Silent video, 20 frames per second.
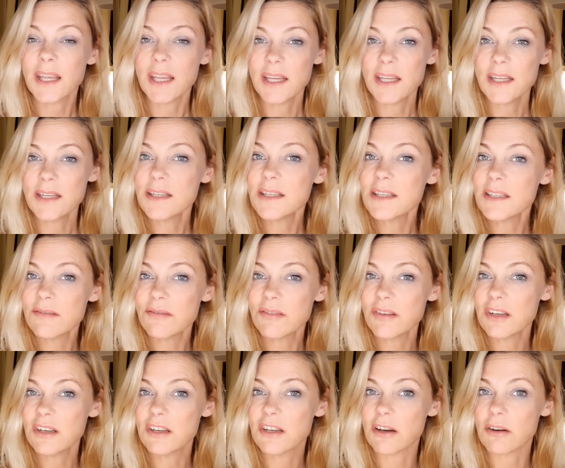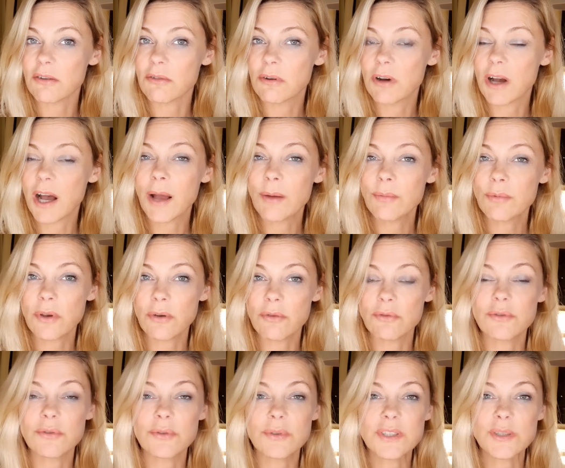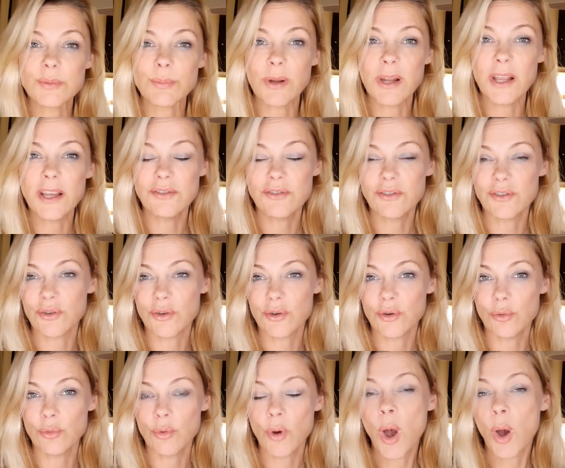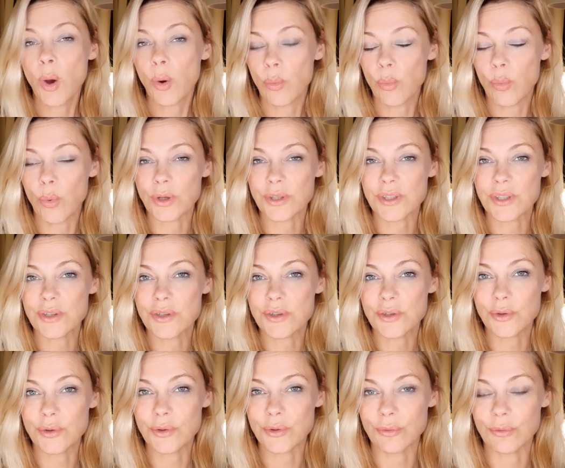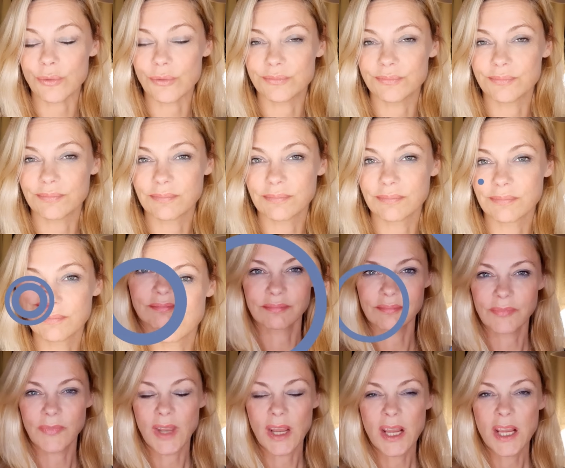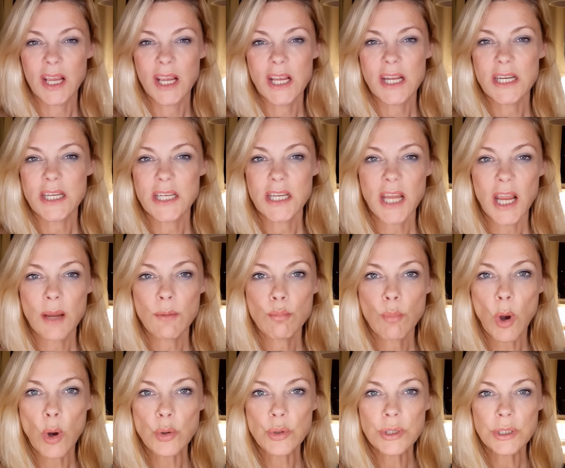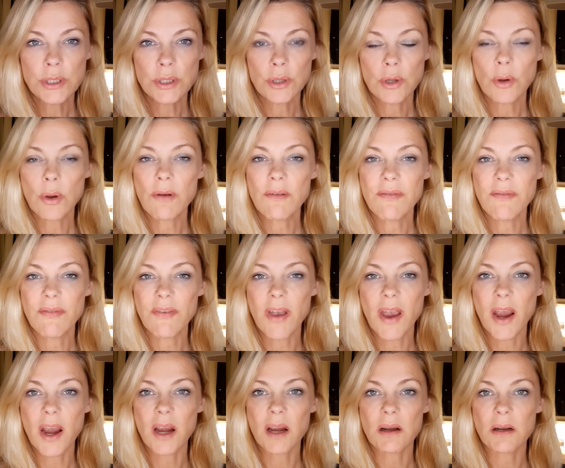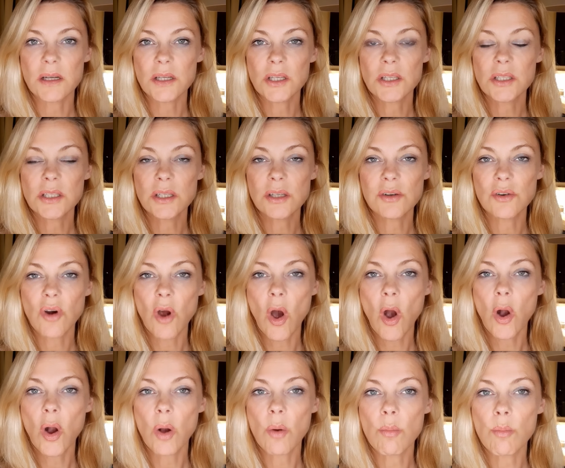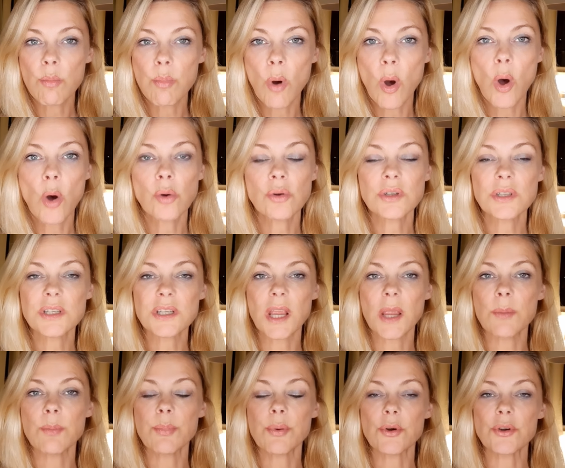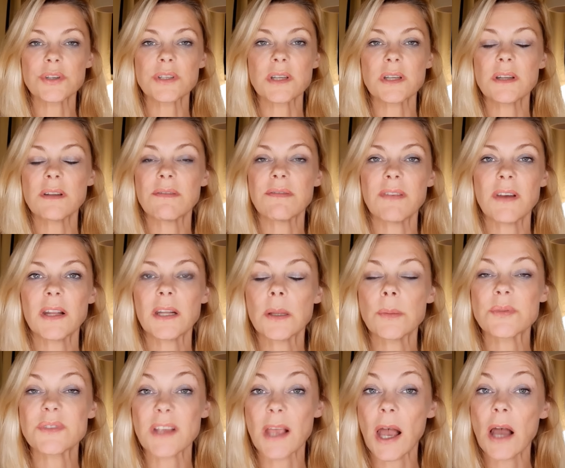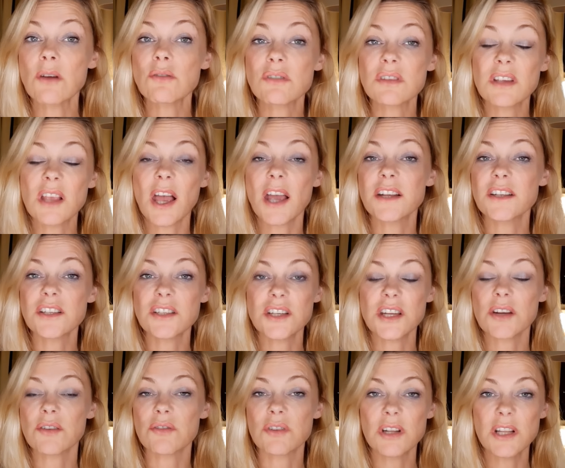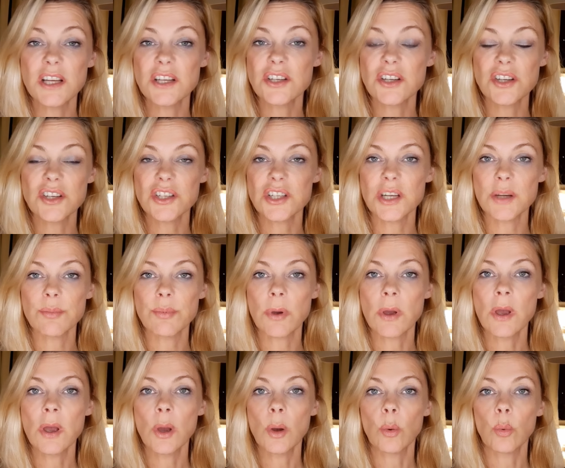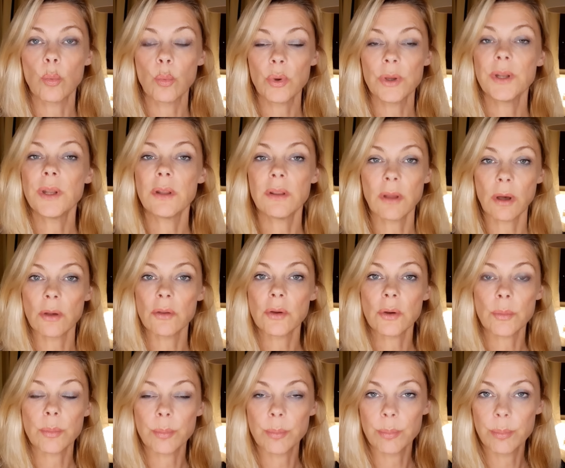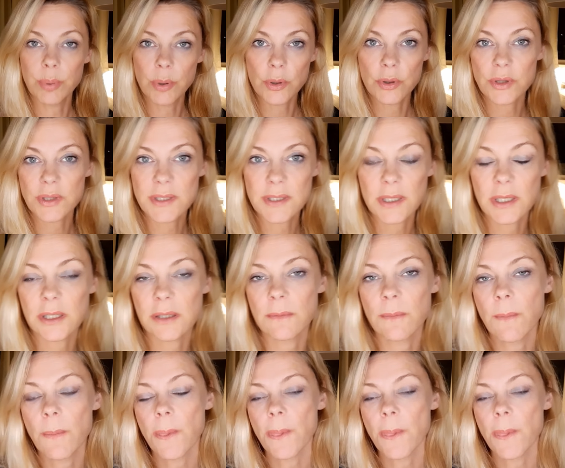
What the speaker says: In this video, I'm going to explain to you what to do. The emotional affair, the strong bond a person develops outside their relationship with another person.